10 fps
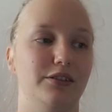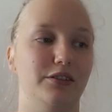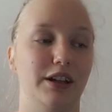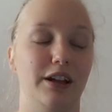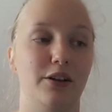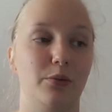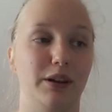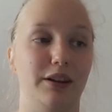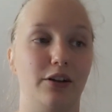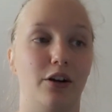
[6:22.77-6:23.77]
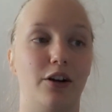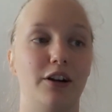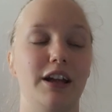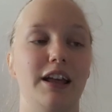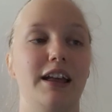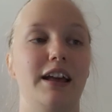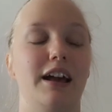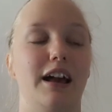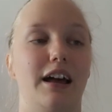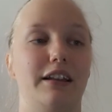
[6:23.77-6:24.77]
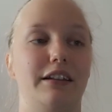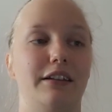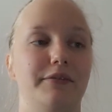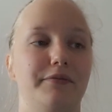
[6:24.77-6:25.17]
together with the car and